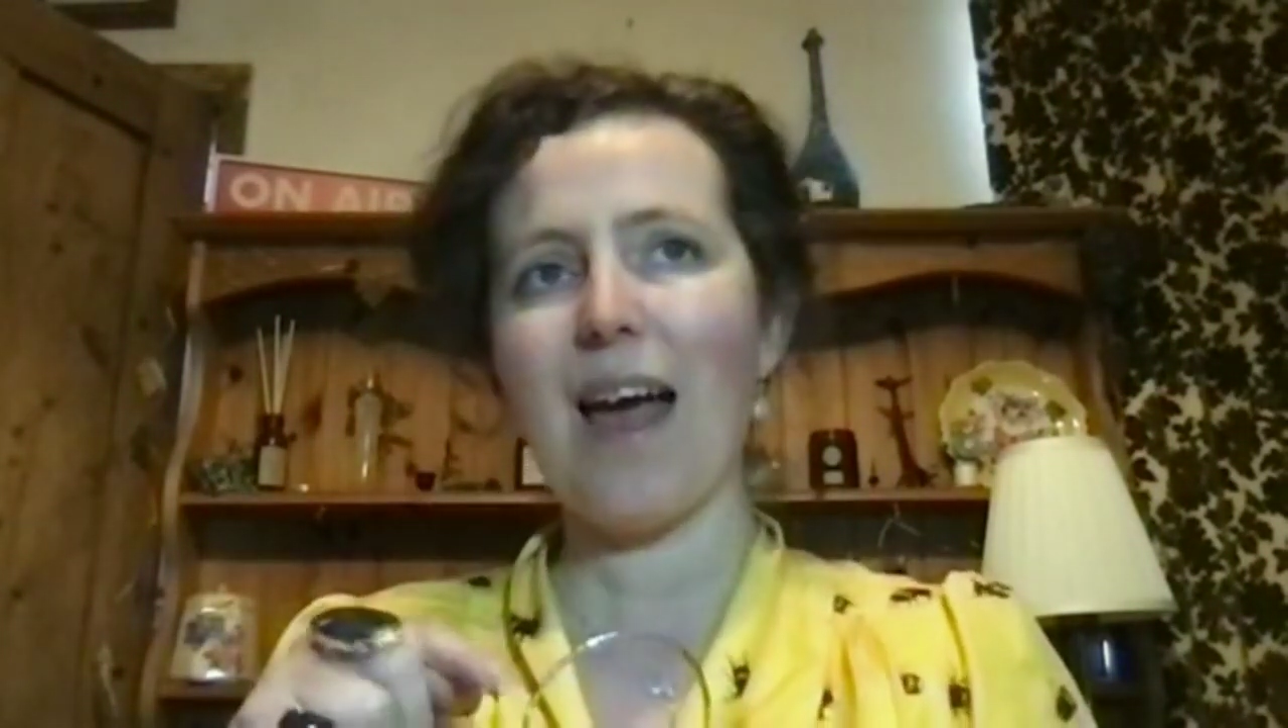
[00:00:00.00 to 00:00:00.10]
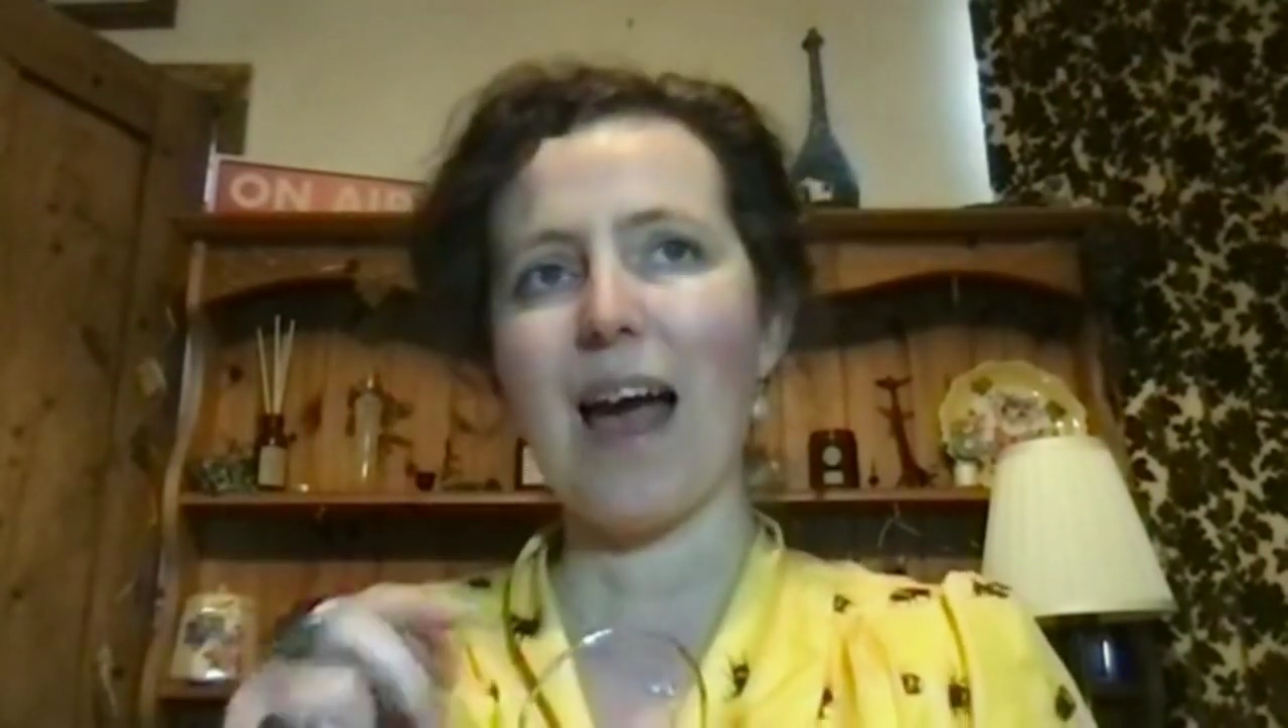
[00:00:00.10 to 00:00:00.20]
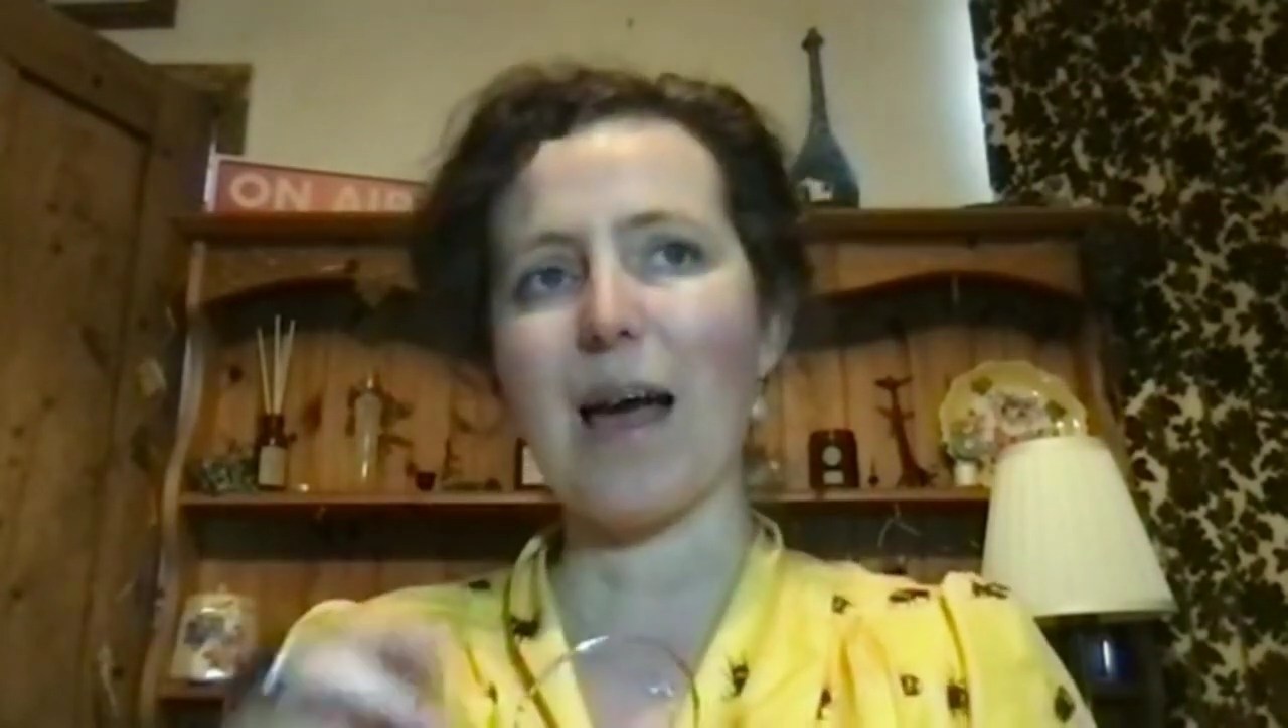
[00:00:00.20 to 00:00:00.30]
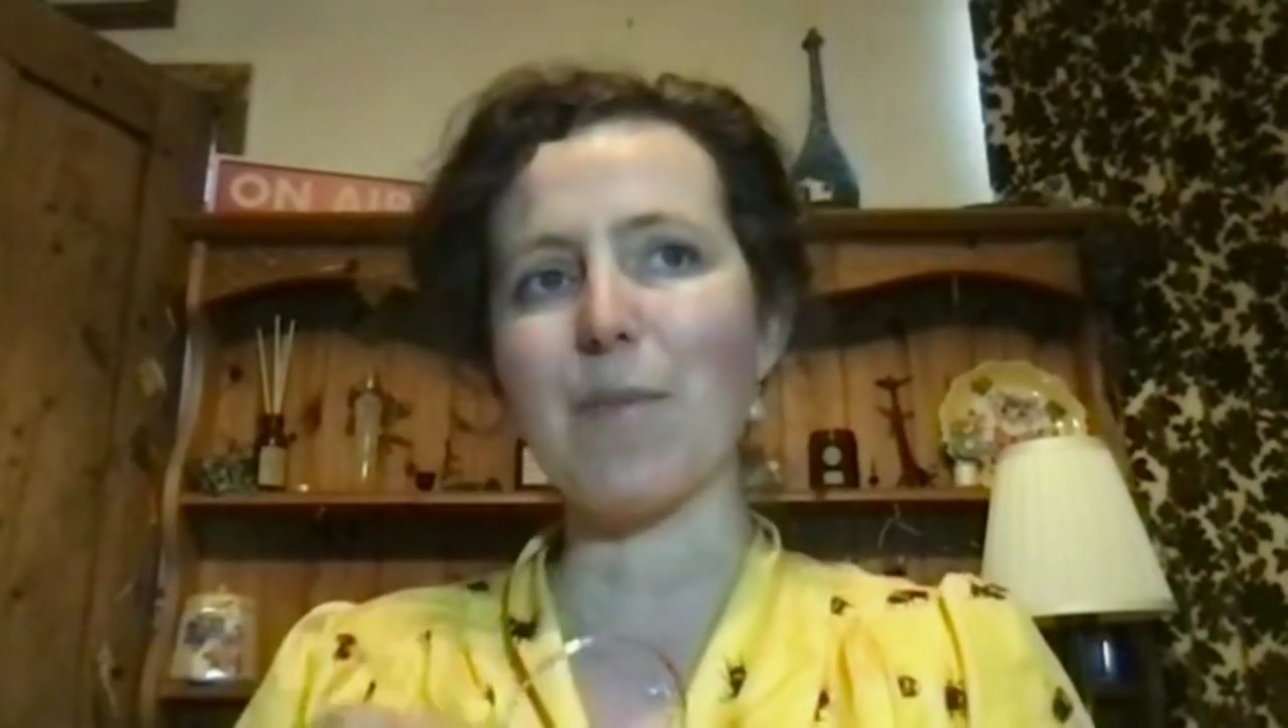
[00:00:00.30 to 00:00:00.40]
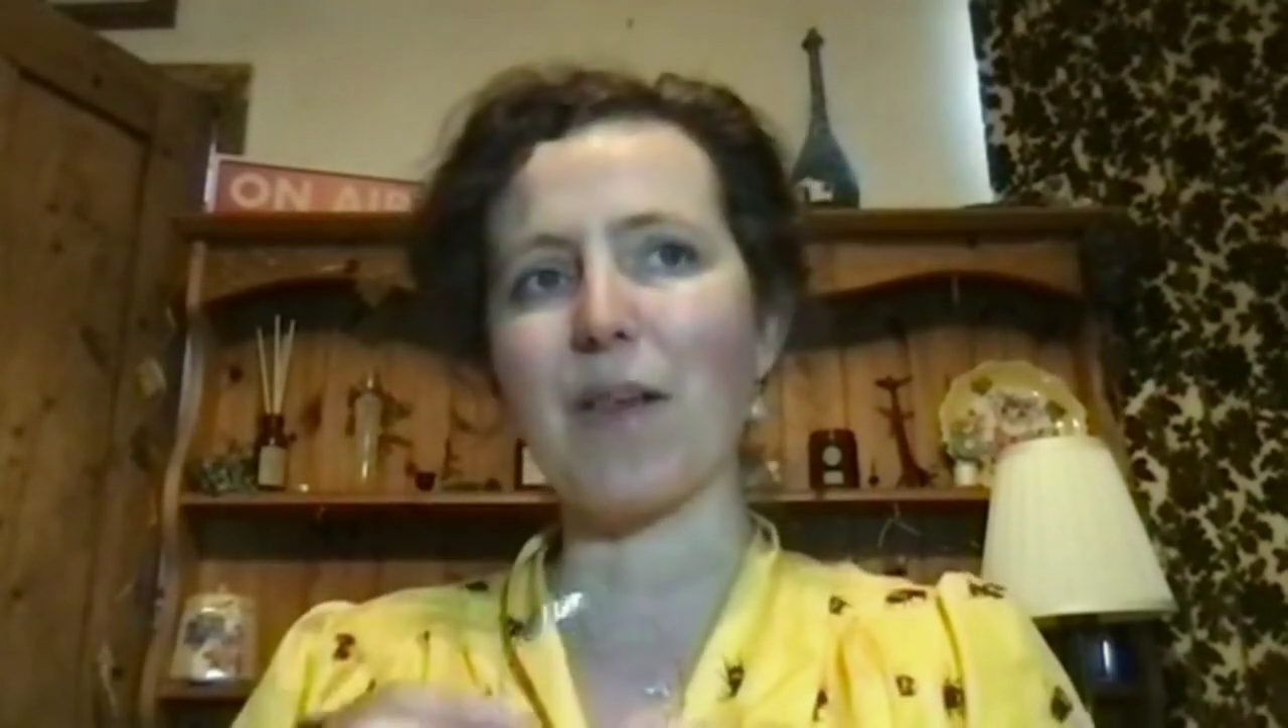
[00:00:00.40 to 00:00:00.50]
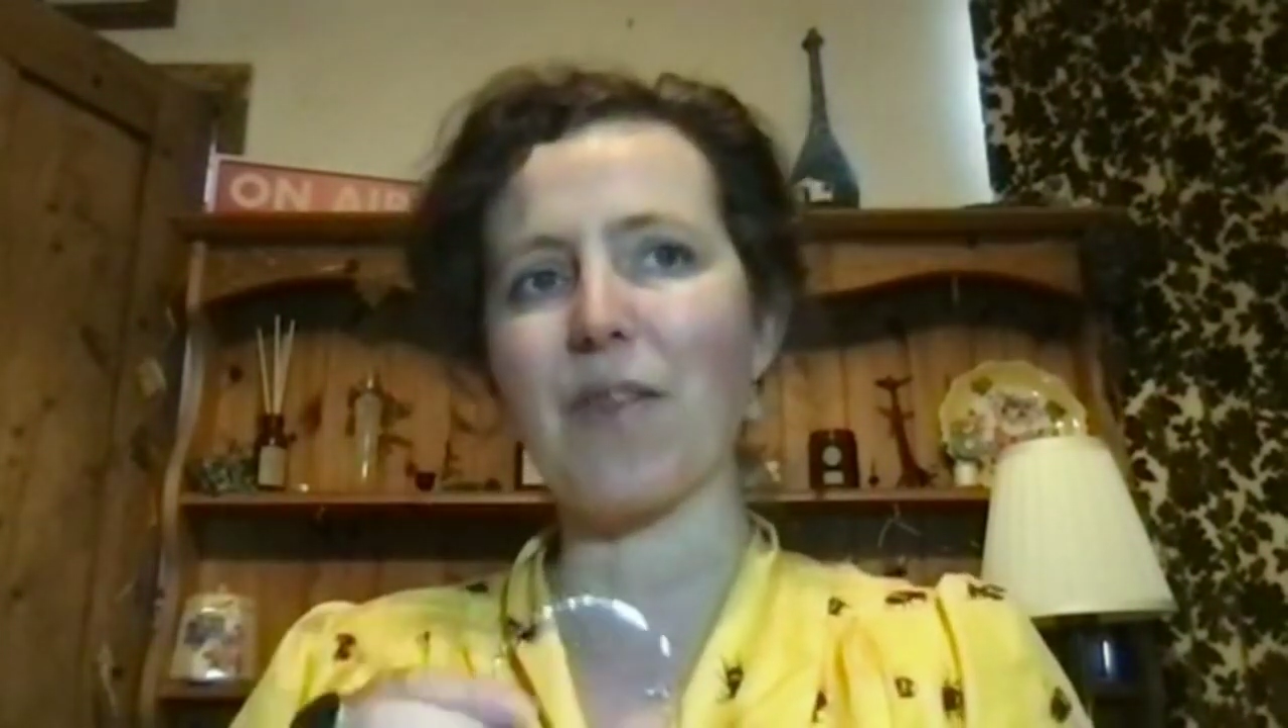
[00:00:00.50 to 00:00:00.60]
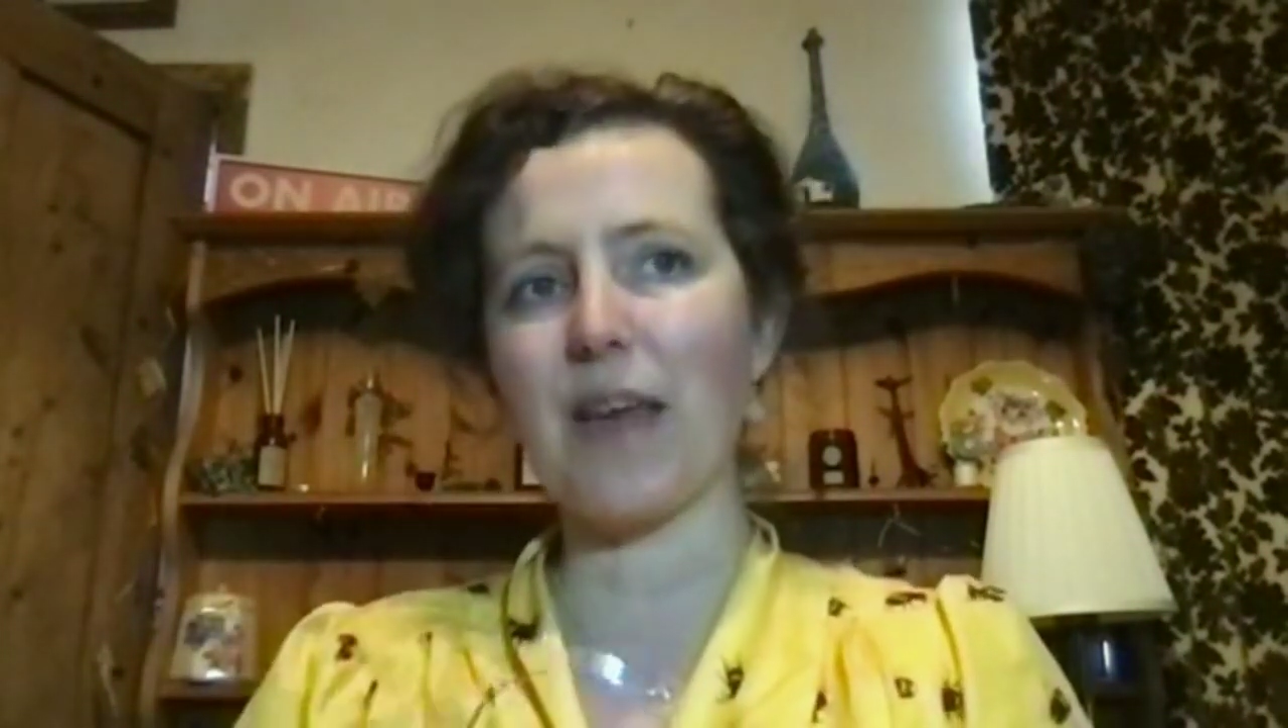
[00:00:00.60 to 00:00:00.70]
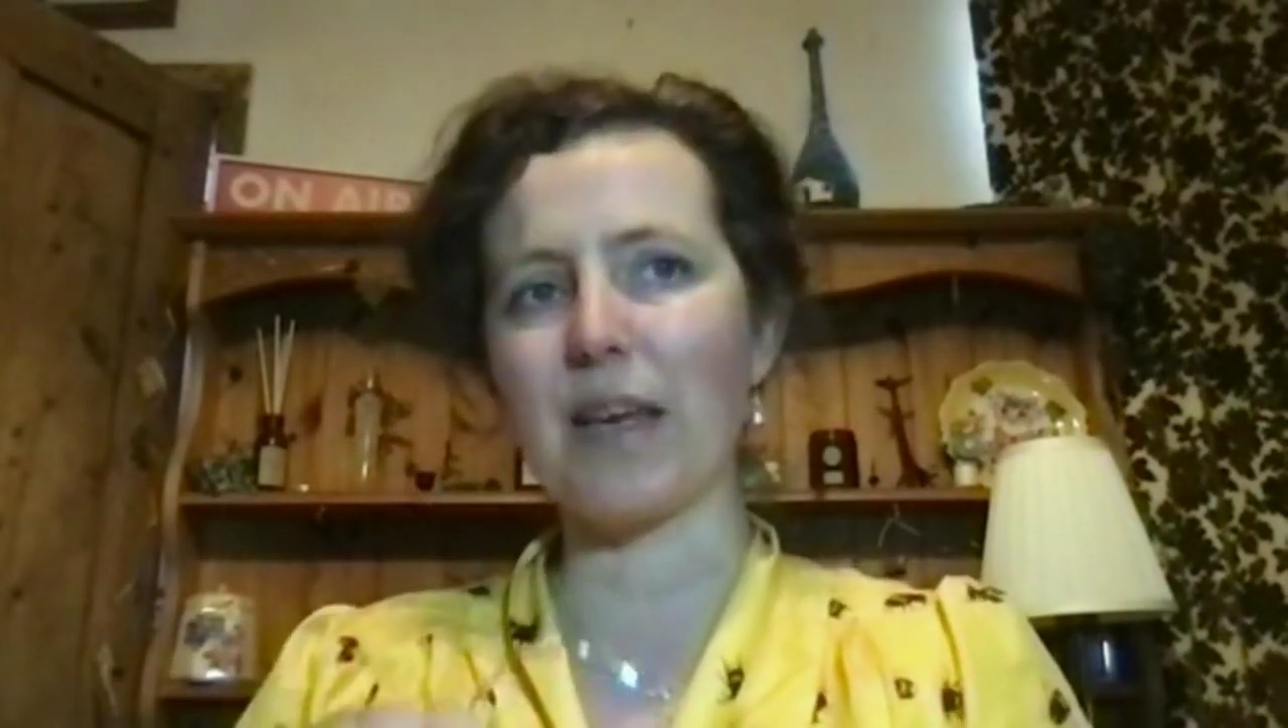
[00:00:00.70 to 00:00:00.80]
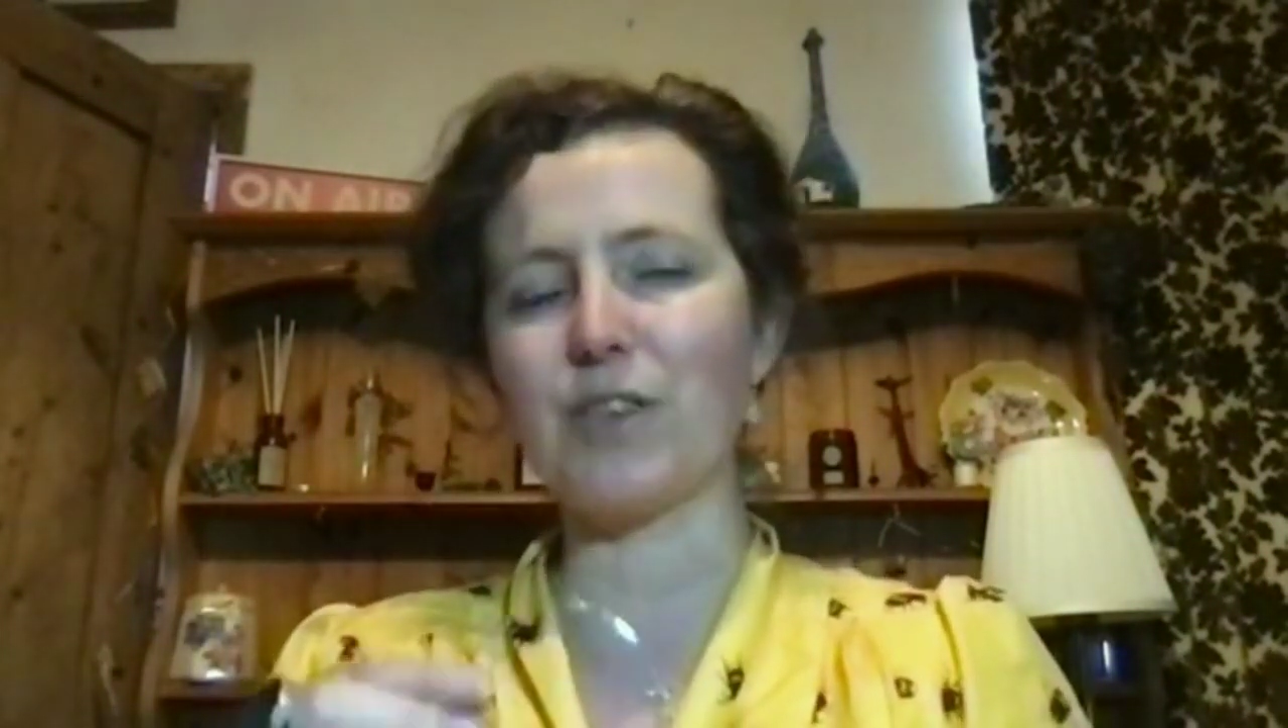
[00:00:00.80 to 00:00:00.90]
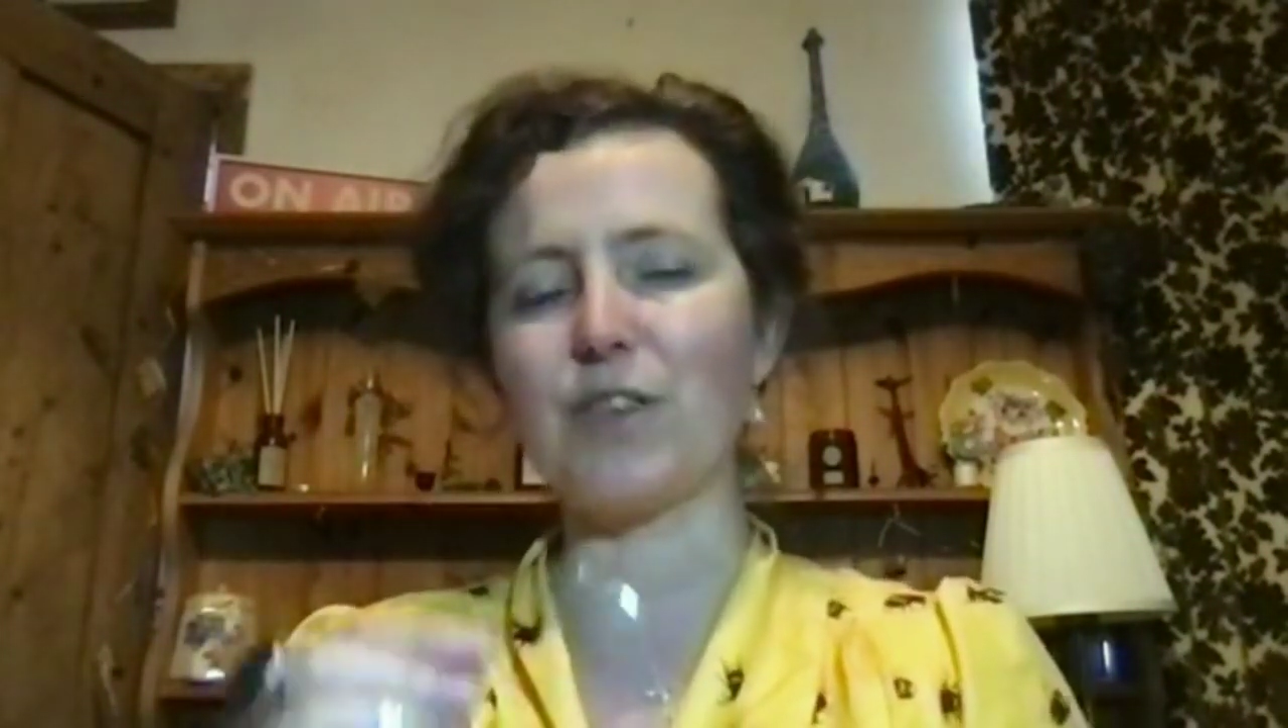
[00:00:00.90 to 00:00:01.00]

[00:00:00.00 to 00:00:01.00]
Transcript: I think